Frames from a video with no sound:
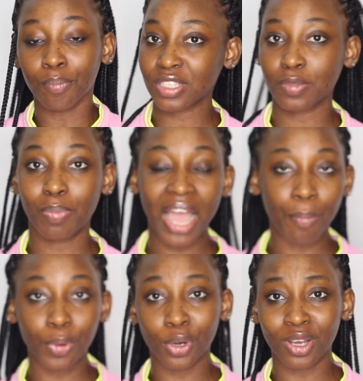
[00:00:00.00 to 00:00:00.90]

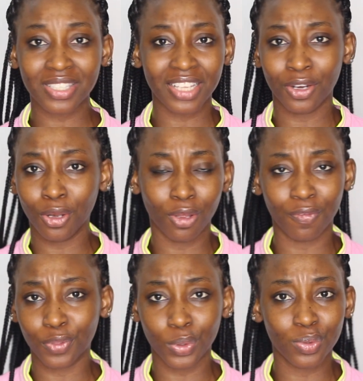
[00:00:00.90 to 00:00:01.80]
spa products, and all
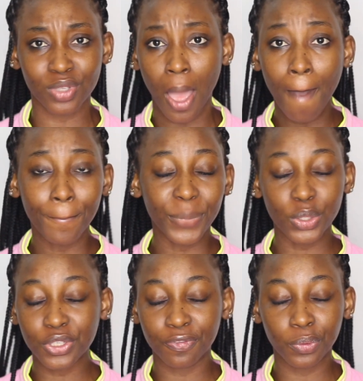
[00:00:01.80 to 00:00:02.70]
of those
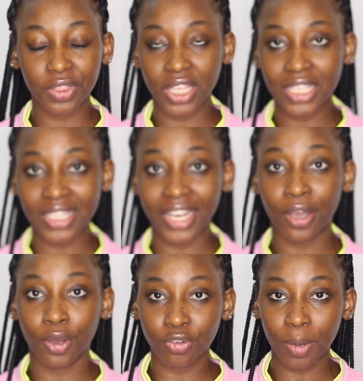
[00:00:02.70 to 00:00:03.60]
beautiful things that
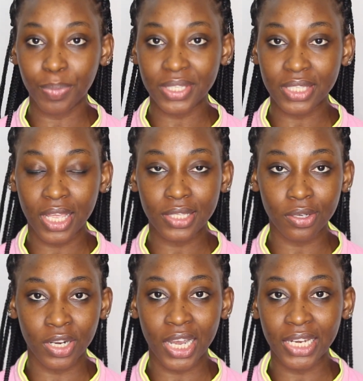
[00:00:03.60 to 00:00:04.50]
are
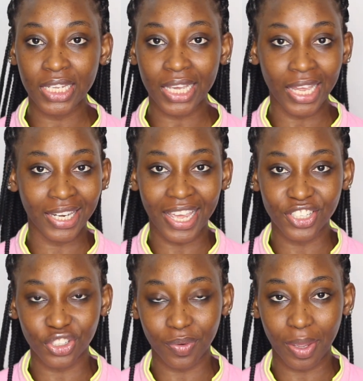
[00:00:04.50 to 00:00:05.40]
100% organic and
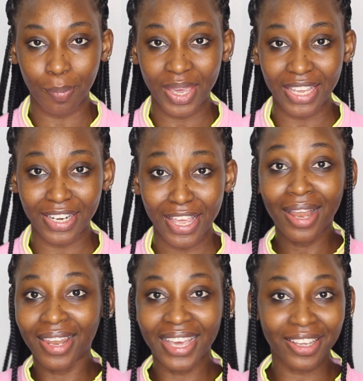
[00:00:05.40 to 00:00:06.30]
Nigerian made.
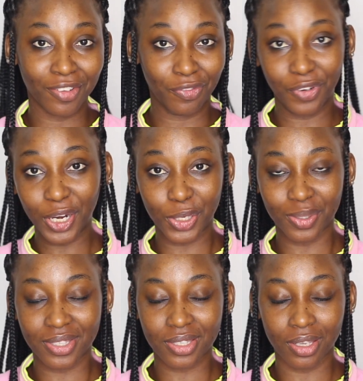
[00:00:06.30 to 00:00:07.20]
I like very
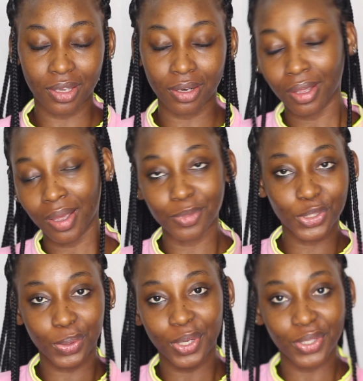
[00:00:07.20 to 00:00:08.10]
good skin. I'm
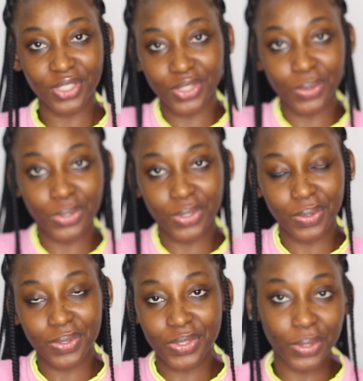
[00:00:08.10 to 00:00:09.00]
sure you do
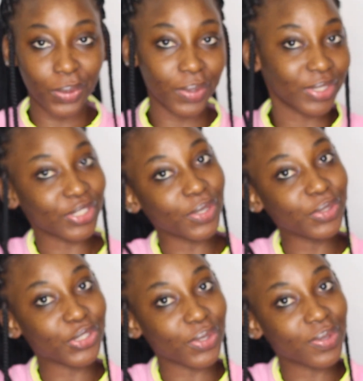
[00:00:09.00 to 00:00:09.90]
too, so
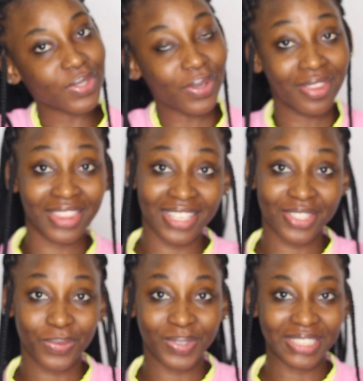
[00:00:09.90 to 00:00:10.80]
don't jones on
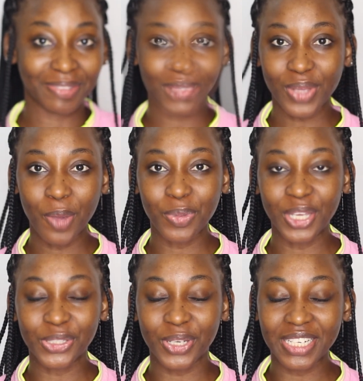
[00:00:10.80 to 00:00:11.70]
this one. So I hope
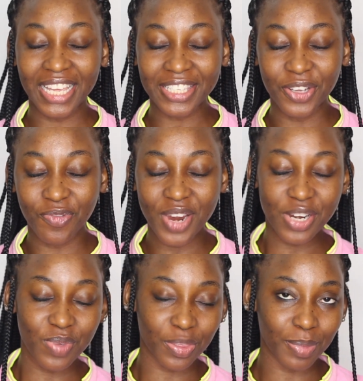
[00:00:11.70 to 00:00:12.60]
you enjoyed getting on
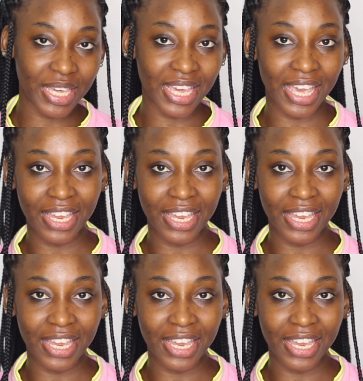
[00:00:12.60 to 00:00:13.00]
ready with me